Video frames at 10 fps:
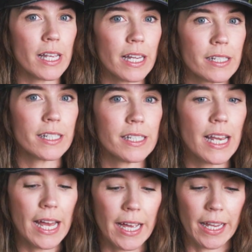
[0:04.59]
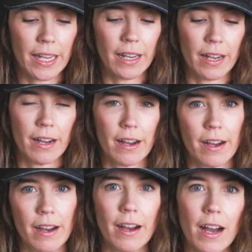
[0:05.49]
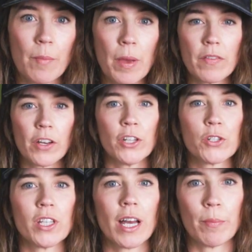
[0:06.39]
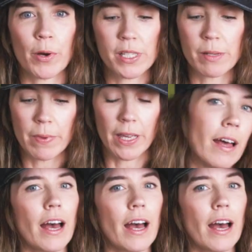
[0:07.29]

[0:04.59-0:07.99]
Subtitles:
and today I'm even going to do the unboxing bit.